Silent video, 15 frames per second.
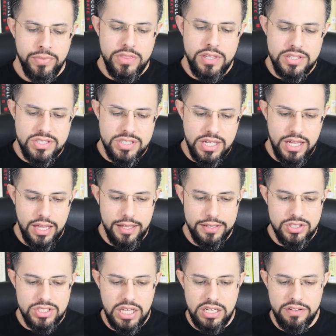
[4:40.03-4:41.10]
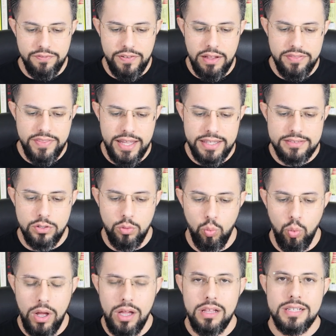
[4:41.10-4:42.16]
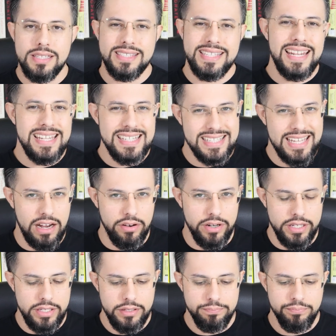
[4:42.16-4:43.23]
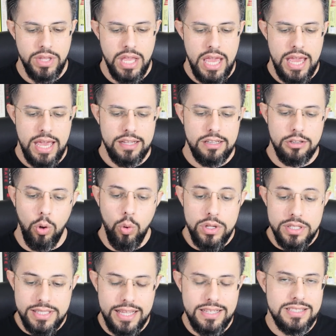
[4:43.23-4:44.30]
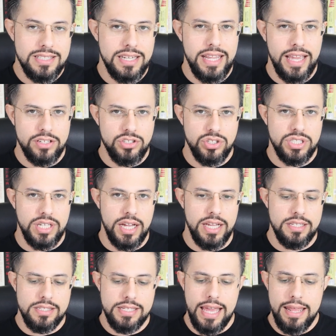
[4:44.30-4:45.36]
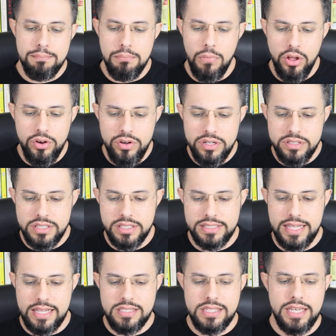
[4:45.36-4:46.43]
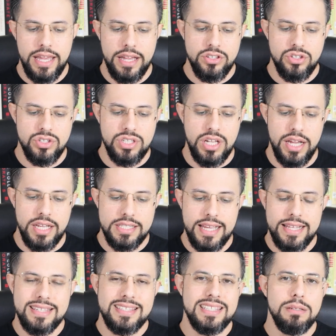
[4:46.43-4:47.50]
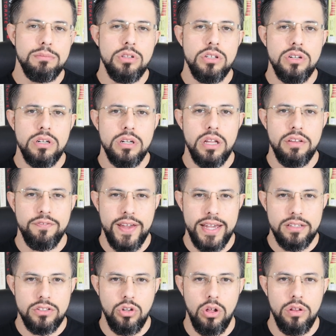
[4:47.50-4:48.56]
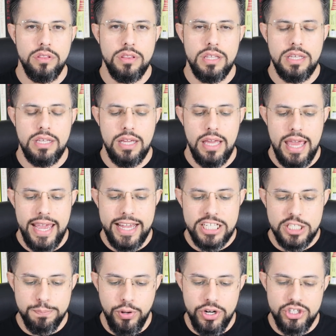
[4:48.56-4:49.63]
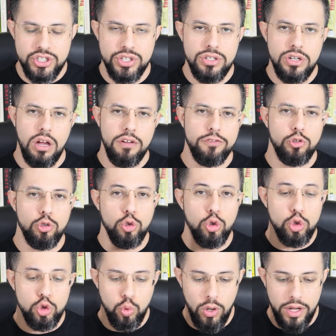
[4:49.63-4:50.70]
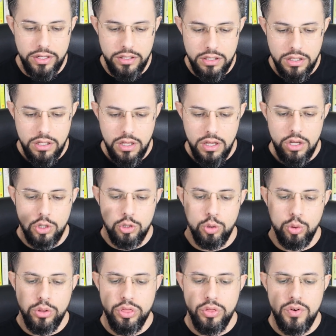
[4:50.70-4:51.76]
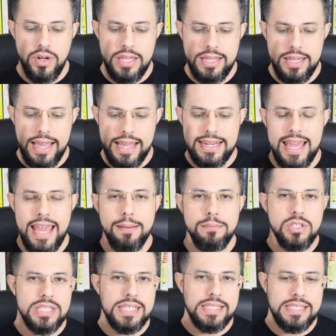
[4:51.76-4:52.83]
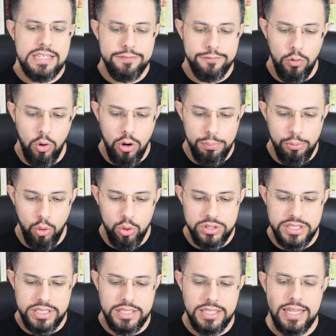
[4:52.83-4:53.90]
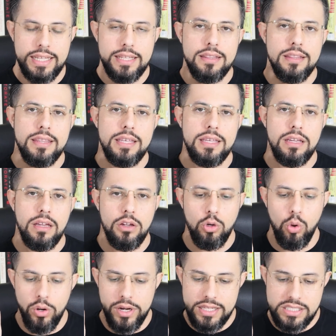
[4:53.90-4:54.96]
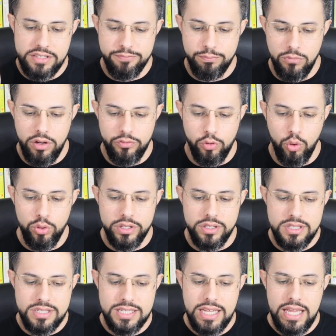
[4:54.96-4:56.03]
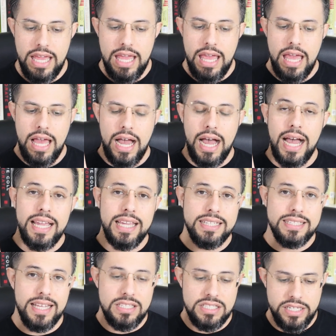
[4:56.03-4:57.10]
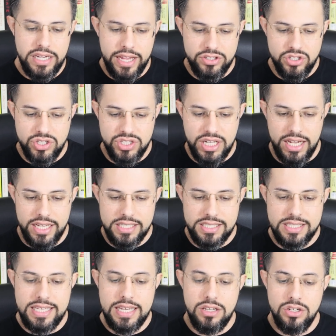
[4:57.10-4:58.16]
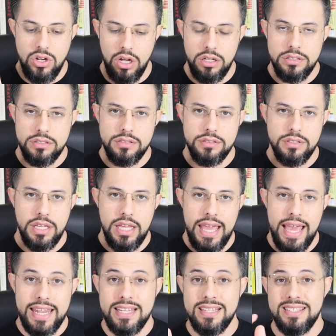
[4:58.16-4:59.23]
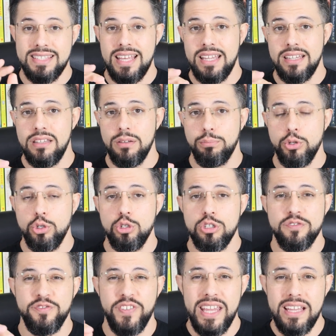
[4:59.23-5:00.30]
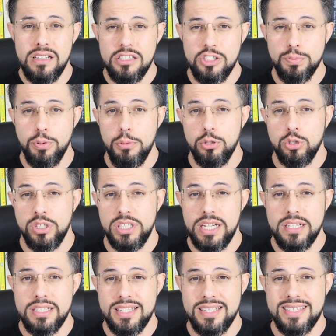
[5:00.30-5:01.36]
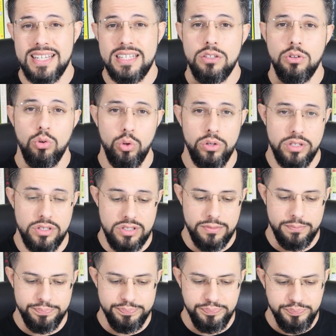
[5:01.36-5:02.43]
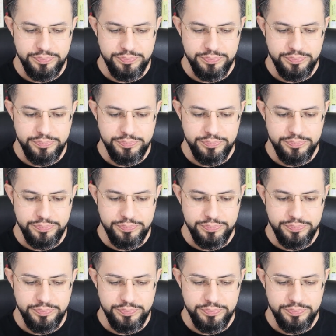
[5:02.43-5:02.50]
This study found that while sedentary, low-intensity exercise and moderate-intensity exercise had similar effect on the expression of GLUT1, GLUT3, and MCT4 protein in the gonads of rodents, high-intensity exercise did not and instead produced failed spermatogenesis in the rodents.